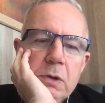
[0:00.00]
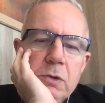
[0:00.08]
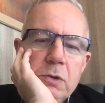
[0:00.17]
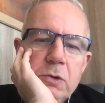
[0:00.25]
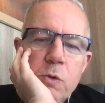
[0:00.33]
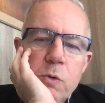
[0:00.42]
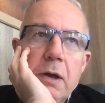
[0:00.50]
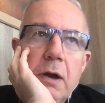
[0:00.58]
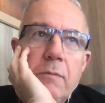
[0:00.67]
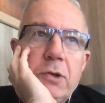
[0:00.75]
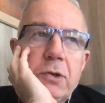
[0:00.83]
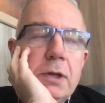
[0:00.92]
So
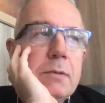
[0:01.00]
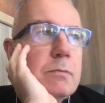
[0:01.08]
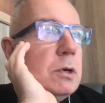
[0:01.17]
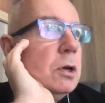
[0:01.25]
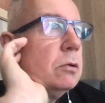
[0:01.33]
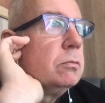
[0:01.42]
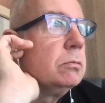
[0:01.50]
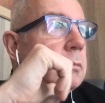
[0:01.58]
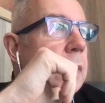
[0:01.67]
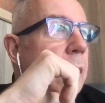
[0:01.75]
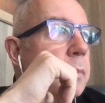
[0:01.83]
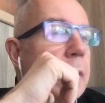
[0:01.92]
obviously,
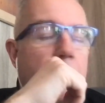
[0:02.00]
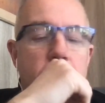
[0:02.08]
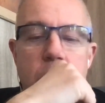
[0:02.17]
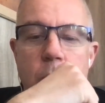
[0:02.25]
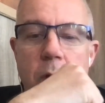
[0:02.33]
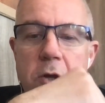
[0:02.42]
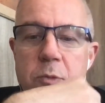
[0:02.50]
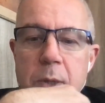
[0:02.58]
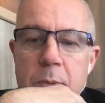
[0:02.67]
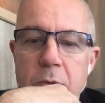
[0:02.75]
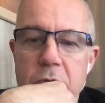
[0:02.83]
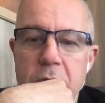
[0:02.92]
that requires
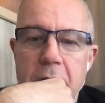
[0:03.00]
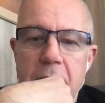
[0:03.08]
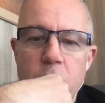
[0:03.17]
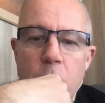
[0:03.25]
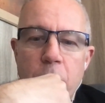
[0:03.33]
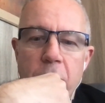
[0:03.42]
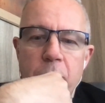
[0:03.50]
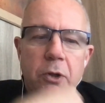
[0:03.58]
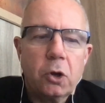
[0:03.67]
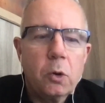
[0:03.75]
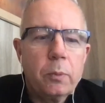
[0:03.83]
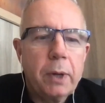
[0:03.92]
people to kind of open up a
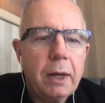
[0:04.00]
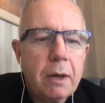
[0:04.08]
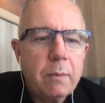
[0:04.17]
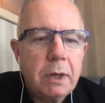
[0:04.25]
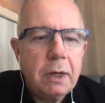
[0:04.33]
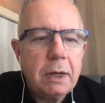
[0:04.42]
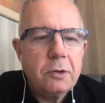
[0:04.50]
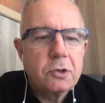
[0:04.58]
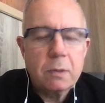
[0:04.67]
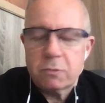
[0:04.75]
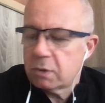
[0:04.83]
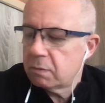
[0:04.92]
little bit. I mean, in
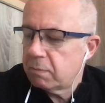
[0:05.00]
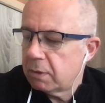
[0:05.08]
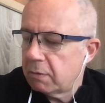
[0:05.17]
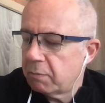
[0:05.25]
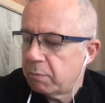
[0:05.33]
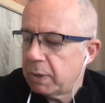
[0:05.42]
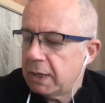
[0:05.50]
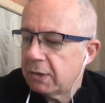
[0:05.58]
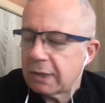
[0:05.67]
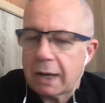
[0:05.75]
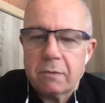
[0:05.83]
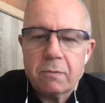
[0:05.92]
terms of
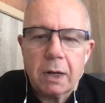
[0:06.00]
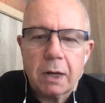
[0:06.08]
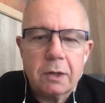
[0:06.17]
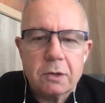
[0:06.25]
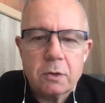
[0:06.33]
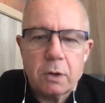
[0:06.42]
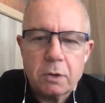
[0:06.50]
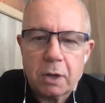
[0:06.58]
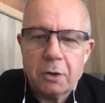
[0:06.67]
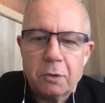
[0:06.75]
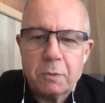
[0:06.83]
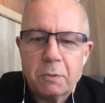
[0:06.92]
peaks and valleys,
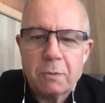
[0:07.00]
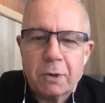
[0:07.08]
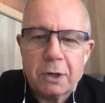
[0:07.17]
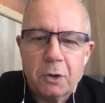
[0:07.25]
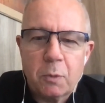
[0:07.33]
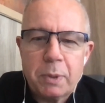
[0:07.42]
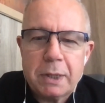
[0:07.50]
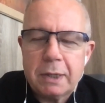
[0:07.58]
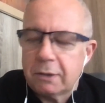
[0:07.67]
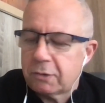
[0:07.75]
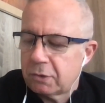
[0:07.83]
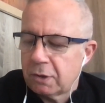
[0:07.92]
I know you've had a lot of
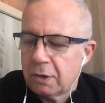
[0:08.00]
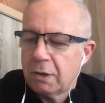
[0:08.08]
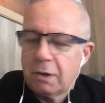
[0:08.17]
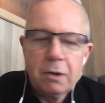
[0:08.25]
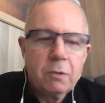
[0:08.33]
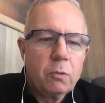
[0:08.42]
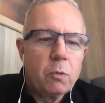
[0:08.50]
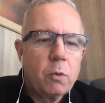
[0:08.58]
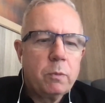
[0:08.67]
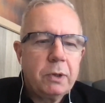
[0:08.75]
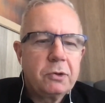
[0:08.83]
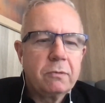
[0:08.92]
peaks.
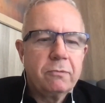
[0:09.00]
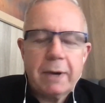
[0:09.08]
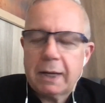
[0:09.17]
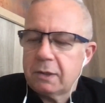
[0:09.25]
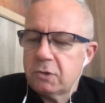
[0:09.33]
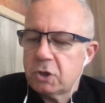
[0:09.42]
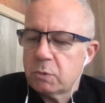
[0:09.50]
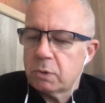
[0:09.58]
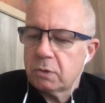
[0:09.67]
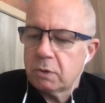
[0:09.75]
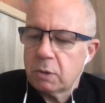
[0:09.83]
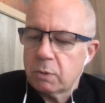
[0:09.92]
What would be some valleys you
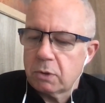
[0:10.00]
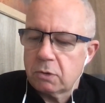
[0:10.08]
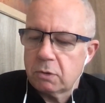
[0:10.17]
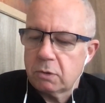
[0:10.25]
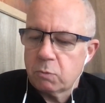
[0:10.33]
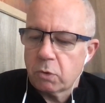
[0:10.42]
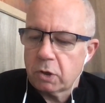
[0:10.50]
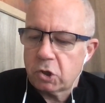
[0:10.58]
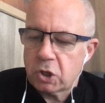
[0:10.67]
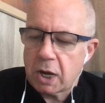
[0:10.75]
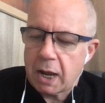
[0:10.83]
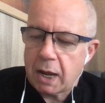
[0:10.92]
would want to
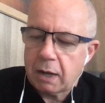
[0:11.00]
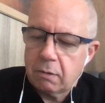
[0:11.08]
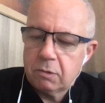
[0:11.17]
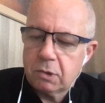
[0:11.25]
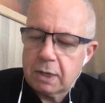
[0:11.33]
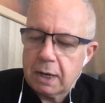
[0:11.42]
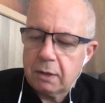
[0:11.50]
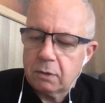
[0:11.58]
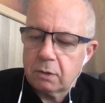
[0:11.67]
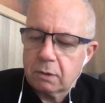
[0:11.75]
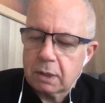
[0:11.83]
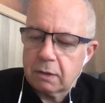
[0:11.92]
share today
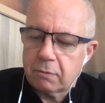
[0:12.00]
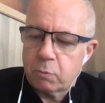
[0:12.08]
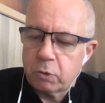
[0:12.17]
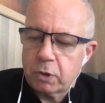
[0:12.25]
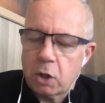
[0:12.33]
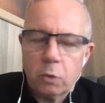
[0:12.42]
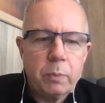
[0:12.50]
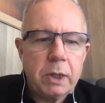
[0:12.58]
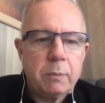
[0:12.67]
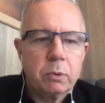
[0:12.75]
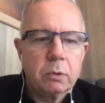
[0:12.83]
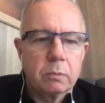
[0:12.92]
that kind of would help
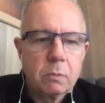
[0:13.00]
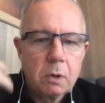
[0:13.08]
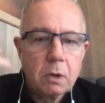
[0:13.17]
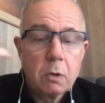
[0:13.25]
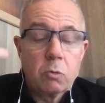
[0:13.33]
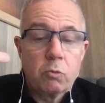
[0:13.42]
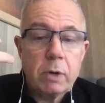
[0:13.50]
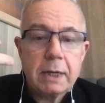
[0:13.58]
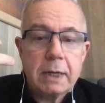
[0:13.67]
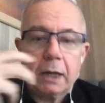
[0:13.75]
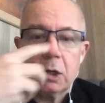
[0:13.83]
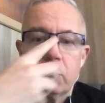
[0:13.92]
people
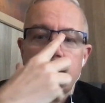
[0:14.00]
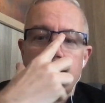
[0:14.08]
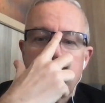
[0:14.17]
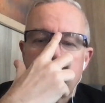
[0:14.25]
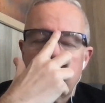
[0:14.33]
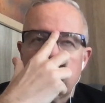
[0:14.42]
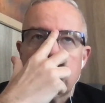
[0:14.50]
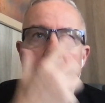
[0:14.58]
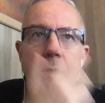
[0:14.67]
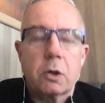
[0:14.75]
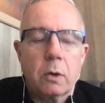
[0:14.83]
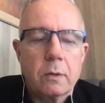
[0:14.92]
recalibrate and
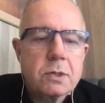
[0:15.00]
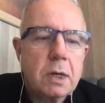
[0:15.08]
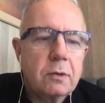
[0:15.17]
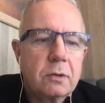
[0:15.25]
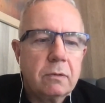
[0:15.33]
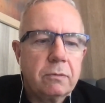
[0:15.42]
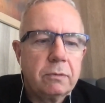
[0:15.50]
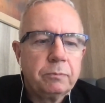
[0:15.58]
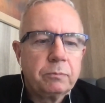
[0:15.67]
get the context of,